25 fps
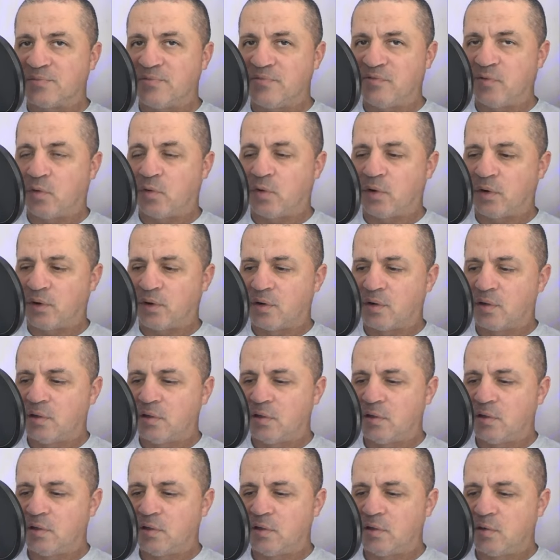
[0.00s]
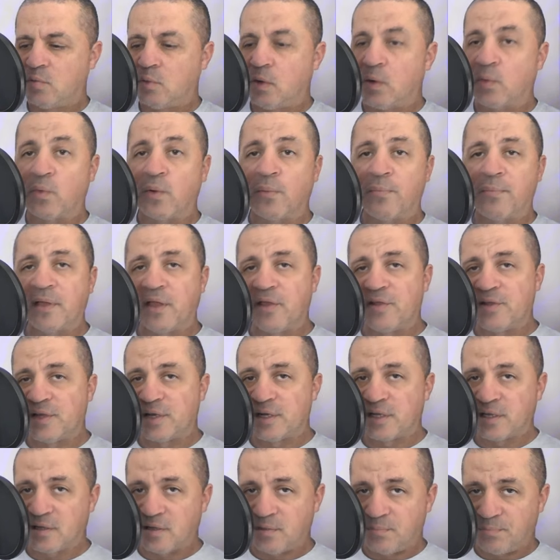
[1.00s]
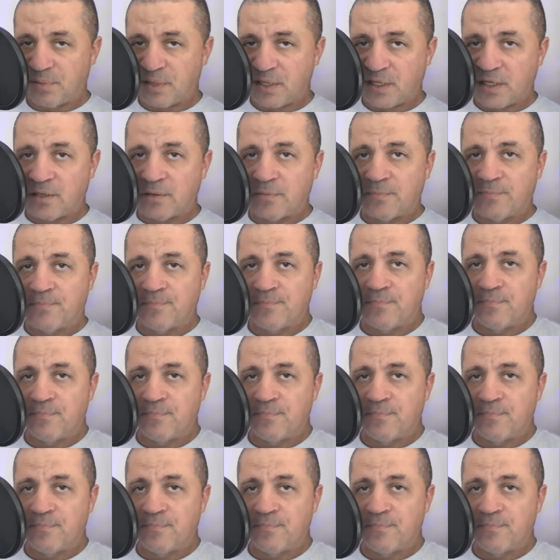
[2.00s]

for what Rebellion can be